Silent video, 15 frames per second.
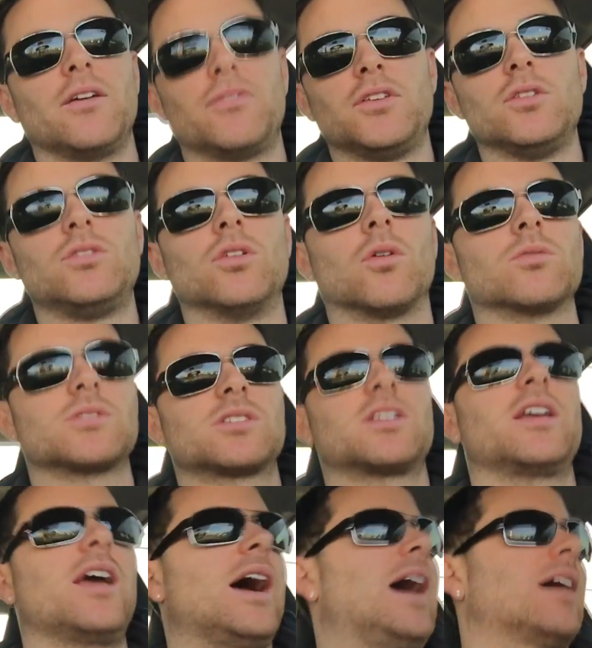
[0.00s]
If you don't
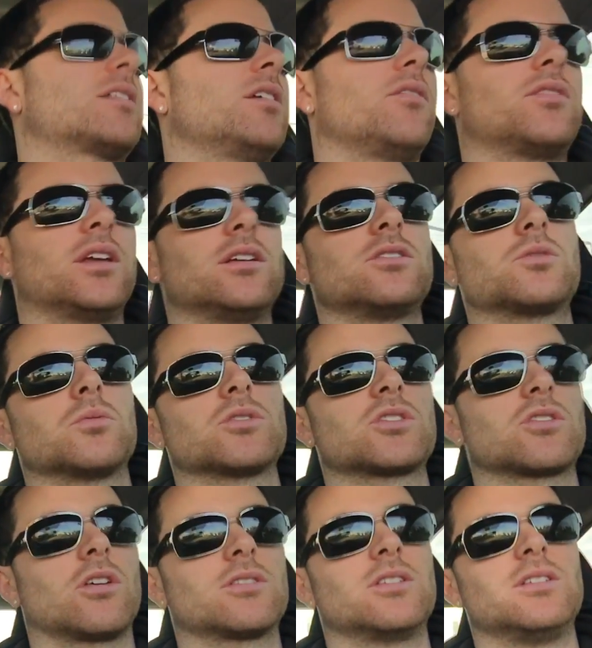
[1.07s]
stay active, things will
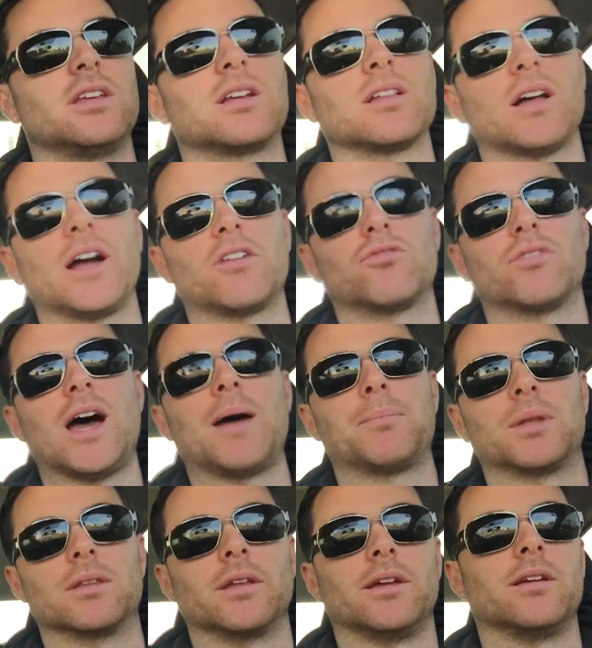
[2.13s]
start to decline
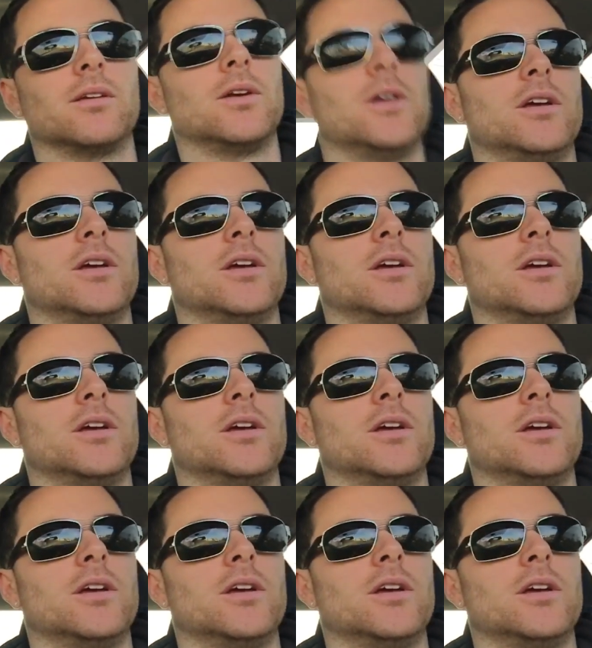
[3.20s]
rapidly,